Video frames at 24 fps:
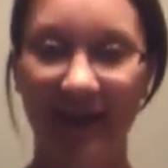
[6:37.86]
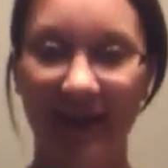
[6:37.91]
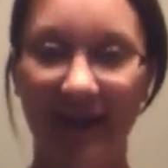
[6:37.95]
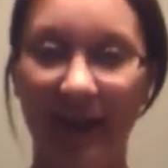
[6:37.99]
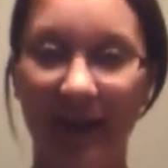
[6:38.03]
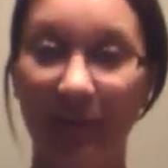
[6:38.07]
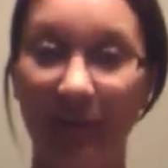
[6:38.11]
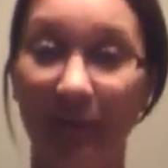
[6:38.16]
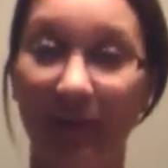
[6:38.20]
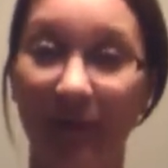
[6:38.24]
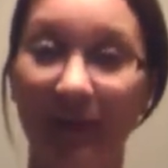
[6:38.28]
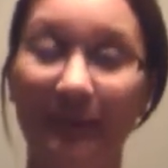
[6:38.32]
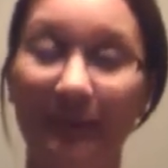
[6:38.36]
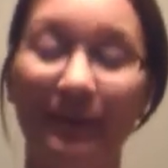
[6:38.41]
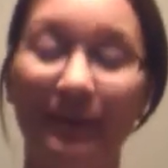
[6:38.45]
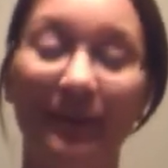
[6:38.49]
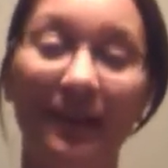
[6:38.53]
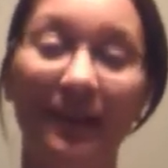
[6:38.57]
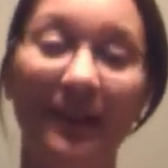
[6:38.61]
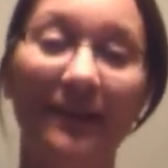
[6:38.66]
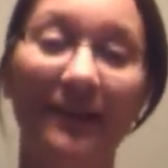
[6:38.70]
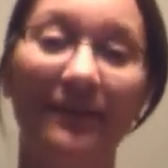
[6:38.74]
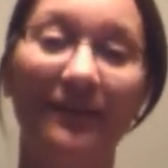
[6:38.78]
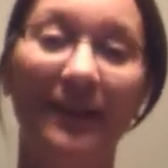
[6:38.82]
I really
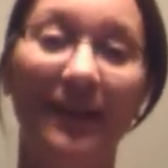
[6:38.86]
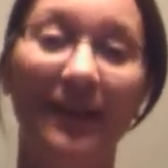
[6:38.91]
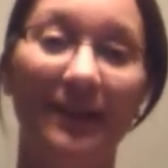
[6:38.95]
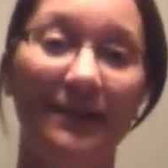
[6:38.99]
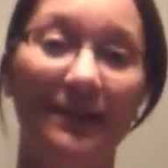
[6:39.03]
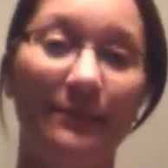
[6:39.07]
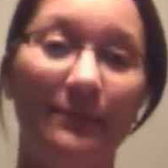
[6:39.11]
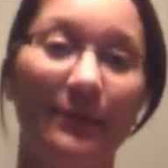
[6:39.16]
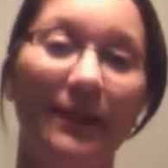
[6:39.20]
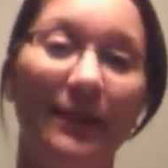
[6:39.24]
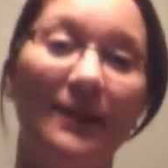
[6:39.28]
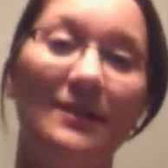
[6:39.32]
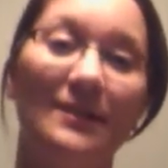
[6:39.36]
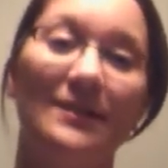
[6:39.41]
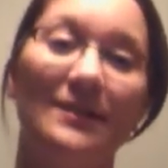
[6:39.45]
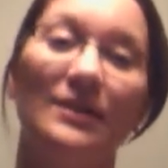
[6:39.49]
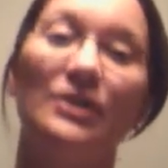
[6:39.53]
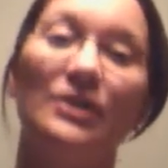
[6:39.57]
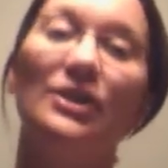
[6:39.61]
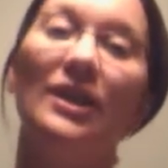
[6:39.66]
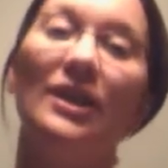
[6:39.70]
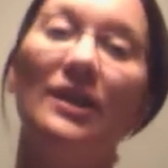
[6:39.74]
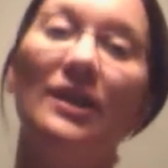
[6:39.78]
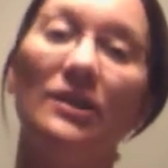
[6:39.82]
believe that it's because in
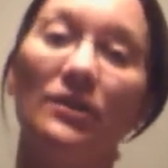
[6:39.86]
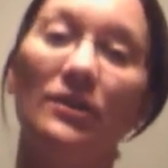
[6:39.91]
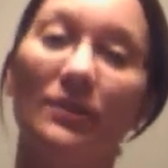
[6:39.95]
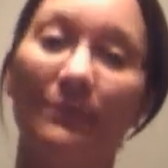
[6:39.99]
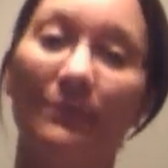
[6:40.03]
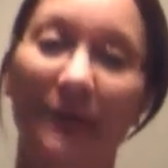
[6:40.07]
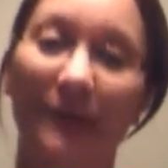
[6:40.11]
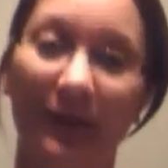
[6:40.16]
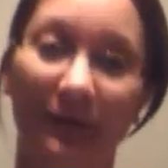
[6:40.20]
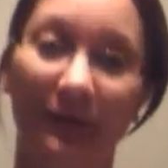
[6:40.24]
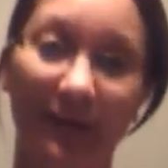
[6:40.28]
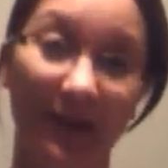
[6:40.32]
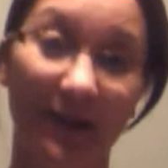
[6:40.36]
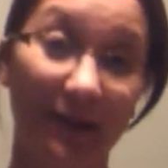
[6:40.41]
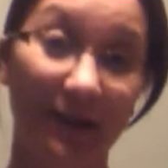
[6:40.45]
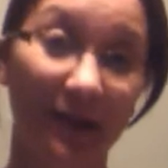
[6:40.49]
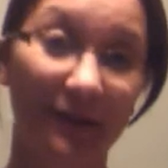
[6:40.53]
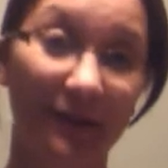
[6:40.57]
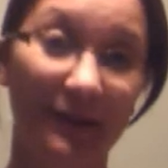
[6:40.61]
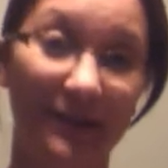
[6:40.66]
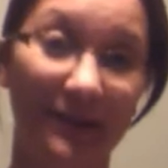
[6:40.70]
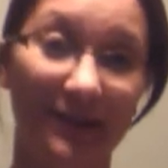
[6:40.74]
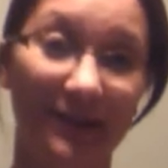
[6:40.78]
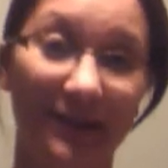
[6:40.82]
changing my
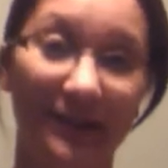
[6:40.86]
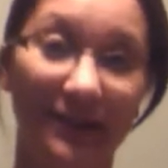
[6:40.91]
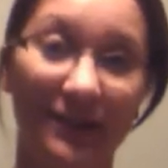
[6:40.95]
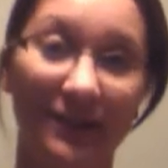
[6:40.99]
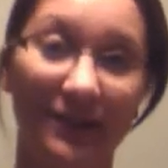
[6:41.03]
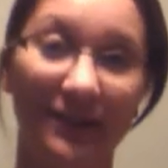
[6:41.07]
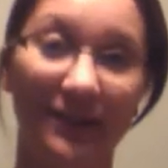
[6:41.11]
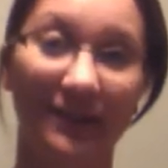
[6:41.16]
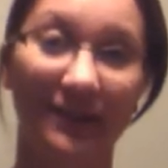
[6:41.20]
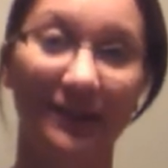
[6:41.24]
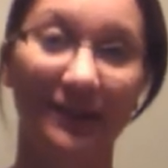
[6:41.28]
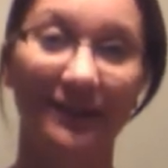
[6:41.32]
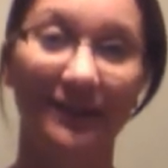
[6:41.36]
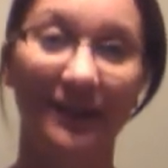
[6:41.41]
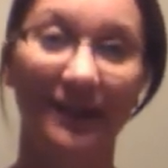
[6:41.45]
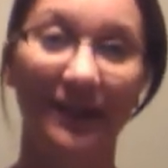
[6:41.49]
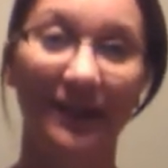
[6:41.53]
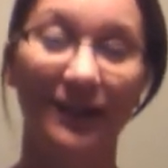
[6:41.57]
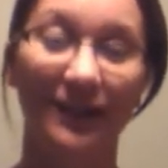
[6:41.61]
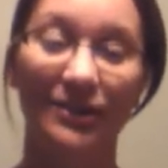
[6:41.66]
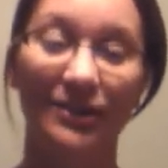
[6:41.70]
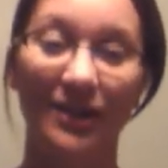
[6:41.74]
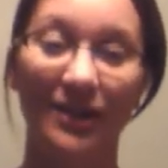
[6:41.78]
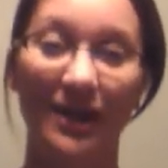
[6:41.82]
radio station
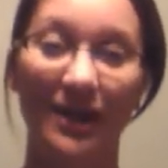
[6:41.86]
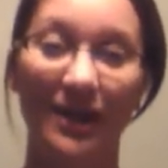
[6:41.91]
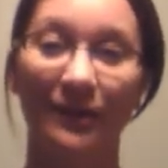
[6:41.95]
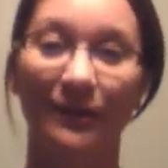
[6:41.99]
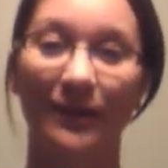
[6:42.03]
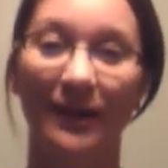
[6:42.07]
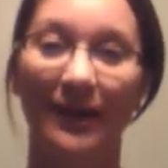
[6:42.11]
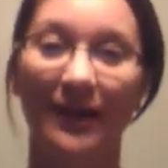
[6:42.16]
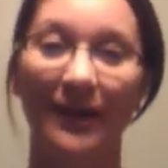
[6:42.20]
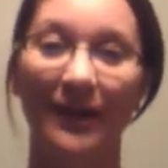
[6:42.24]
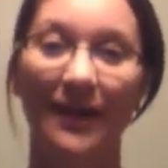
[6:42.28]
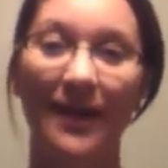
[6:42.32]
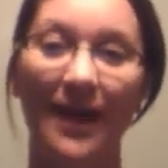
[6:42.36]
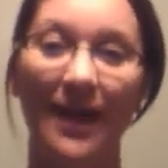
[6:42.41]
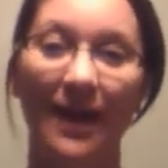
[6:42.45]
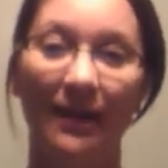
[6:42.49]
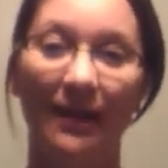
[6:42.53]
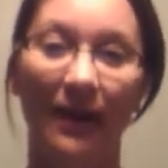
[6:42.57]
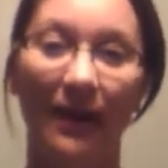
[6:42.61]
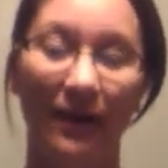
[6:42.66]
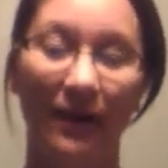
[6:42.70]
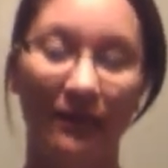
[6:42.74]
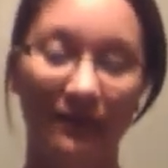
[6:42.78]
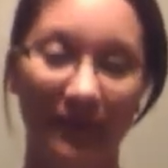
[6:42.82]
in January,
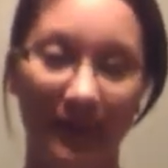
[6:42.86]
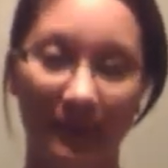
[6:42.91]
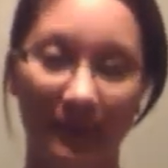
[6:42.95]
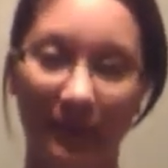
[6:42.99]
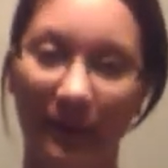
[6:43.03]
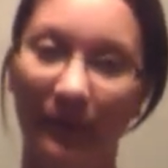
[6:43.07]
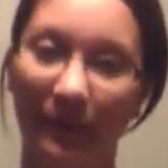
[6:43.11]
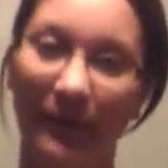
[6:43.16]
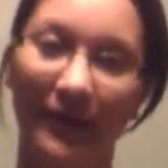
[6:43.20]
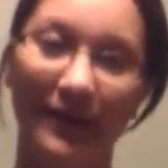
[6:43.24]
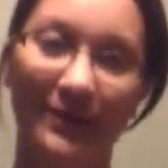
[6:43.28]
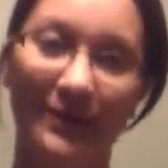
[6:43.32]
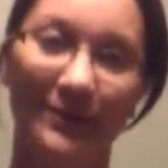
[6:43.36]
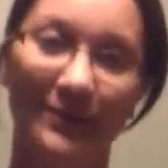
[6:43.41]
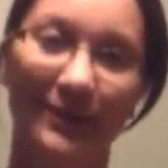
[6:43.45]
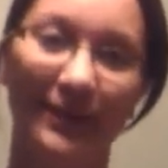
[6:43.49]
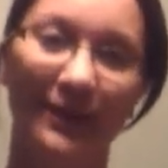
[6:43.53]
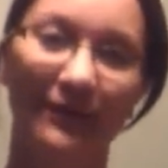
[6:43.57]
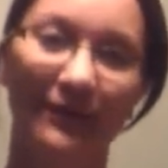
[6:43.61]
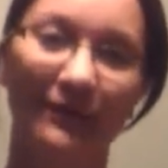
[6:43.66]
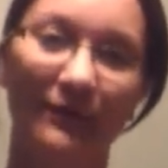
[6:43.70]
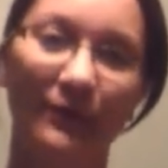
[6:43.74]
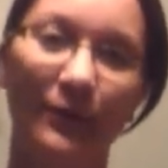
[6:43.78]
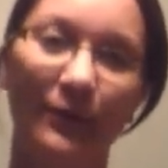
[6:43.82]
that on February
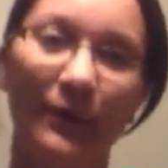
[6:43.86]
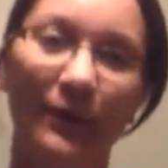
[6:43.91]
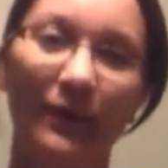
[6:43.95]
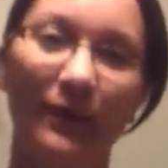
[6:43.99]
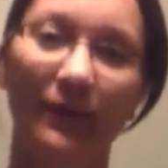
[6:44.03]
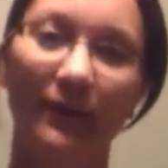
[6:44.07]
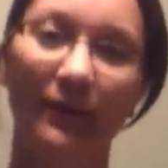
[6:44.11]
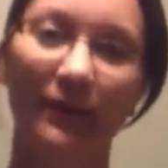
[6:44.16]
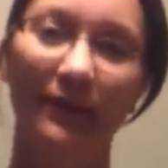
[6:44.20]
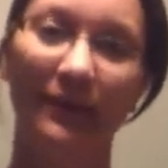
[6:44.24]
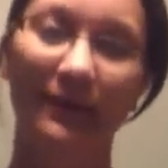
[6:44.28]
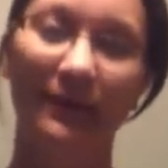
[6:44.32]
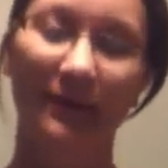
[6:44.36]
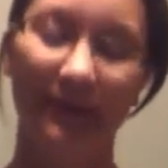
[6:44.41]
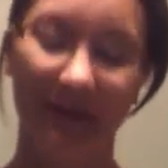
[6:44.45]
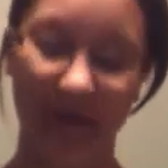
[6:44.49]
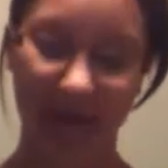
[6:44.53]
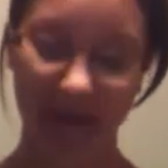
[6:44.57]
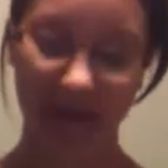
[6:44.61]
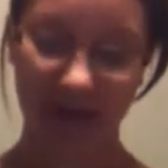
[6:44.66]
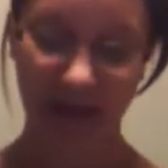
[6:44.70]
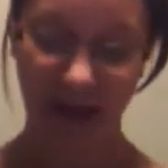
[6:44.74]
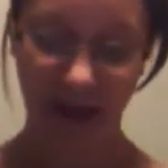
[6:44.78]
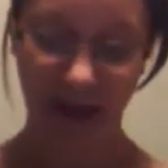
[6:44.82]
24th,
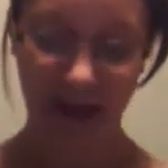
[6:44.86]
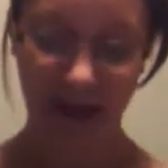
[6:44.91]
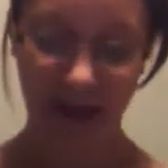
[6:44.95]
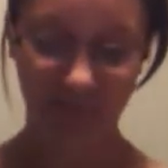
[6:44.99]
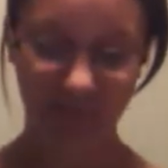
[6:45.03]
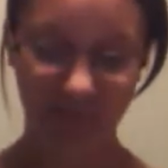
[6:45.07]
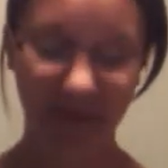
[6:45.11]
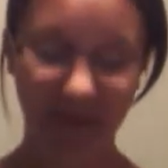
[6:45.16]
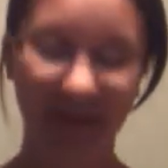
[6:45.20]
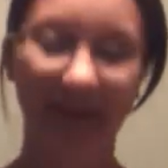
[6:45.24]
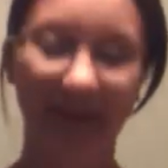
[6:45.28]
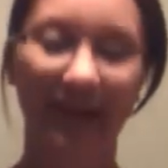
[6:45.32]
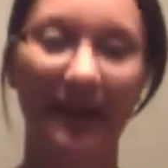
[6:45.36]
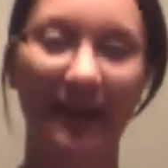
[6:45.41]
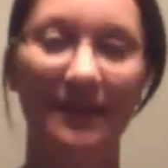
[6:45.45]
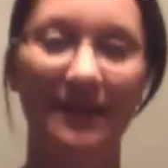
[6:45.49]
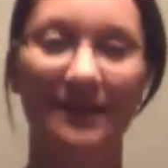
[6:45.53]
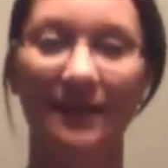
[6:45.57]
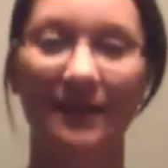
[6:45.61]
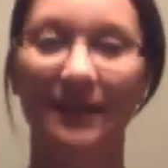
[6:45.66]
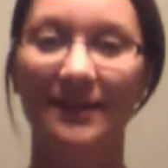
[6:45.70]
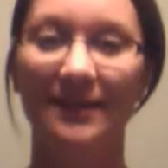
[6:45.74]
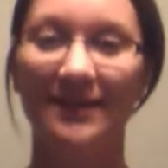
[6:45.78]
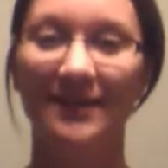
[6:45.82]
I realized
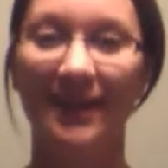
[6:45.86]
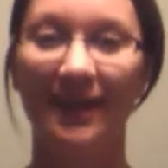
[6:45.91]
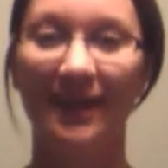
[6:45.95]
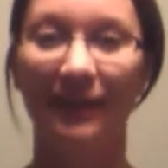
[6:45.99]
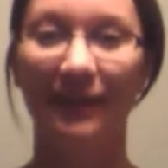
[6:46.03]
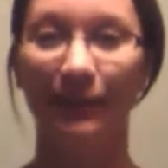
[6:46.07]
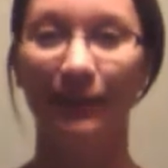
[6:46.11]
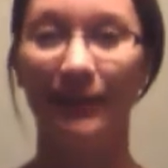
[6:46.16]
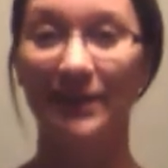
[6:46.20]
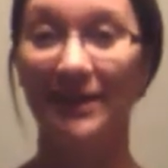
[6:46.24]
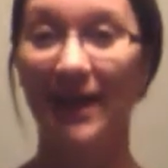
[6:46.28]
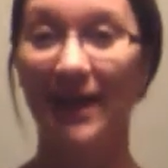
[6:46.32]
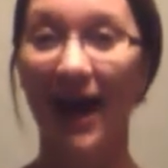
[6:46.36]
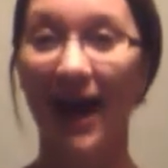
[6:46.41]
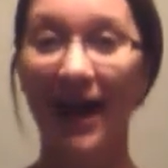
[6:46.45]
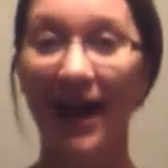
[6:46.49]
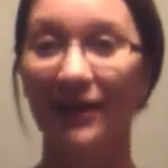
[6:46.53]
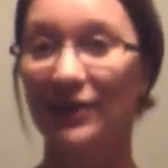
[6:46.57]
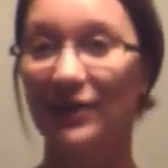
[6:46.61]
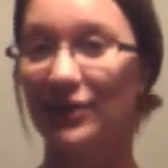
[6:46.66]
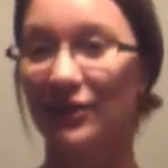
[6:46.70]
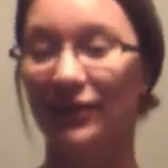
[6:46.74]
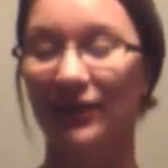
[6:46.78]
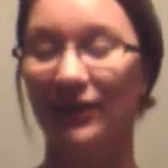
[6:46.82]
that death was
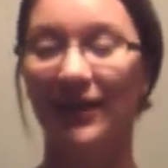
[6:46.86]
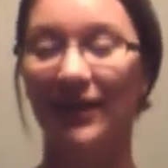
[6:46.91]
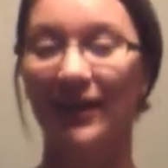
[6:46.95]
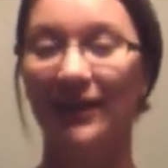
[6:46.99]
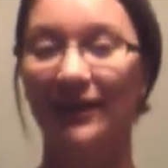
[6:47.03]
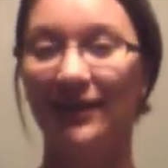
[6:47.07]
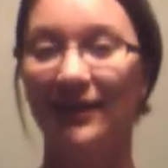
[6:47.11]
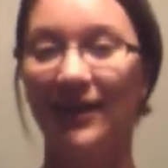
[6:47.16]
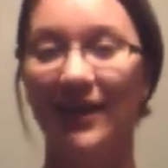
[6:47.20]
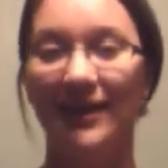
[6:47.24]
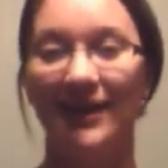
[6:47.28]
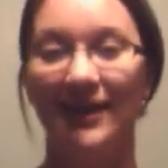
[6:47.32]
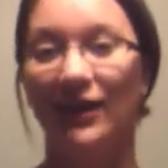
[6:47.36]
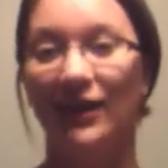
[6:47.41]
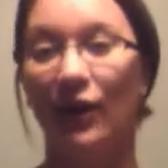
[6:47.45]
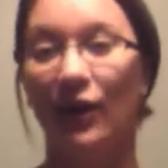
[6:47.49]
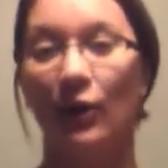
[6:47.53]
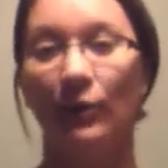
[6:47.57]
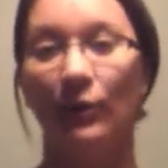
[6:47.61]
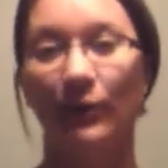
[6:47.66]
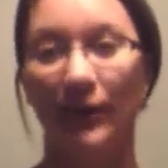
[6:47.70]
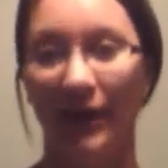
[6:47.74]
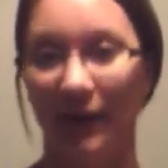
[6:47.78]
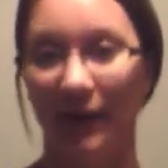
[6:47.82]
actually not at
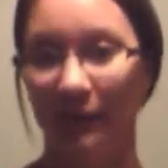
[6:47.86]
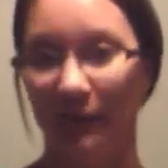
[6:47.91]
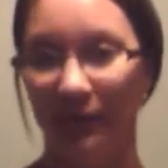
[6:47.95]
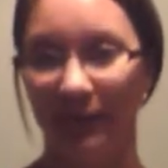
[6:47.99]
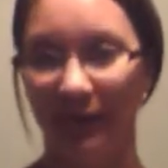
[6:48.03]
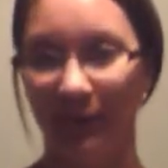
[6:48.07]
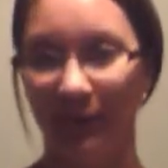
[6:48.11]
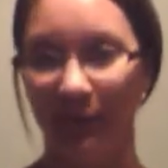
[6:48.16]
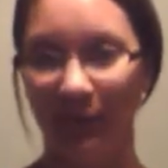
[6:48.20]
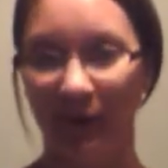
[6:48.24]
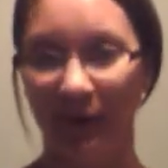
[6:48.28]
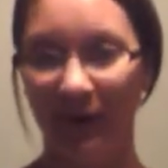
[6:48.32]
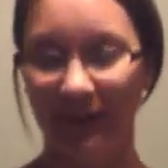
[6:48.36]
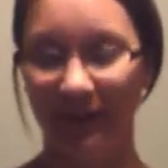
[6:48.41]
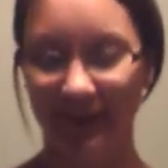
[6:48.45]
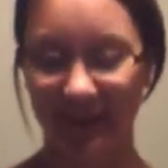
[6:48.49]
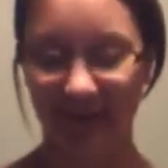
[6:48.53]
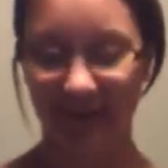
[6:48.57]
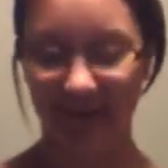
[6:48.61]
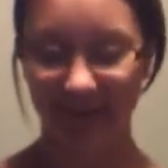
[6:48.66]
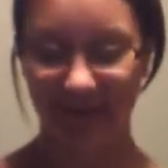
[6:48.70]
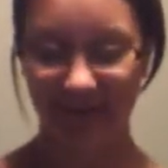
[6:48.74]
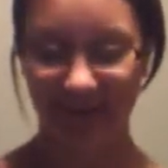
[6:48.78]
all what I really wanted.